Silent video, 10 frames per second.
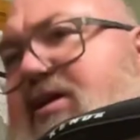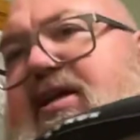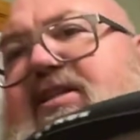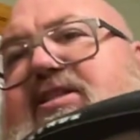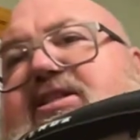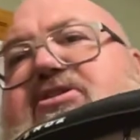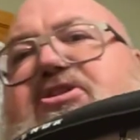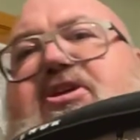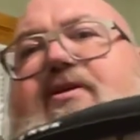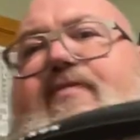it still
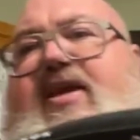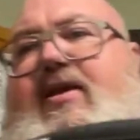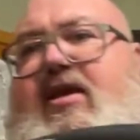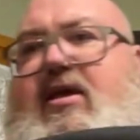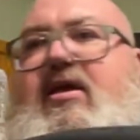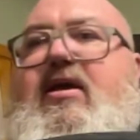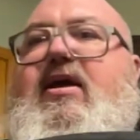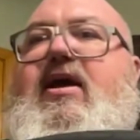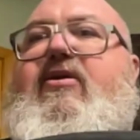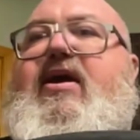shouldn't be.
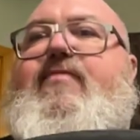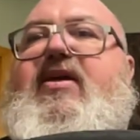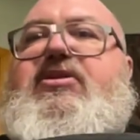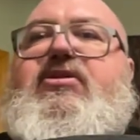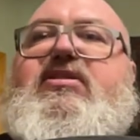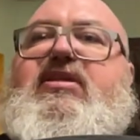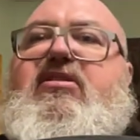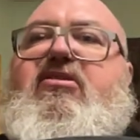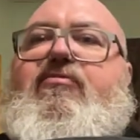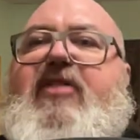I grabbed my trusty
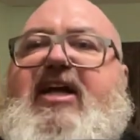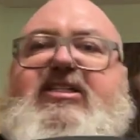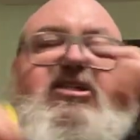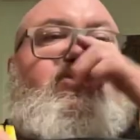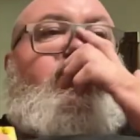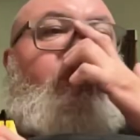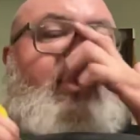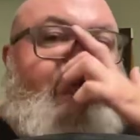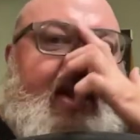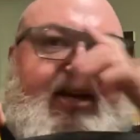little plastic tool, the
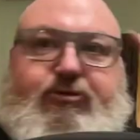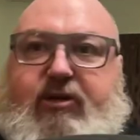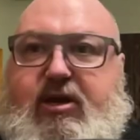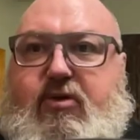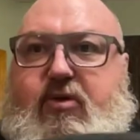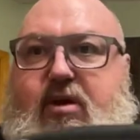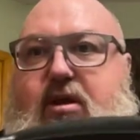Pedro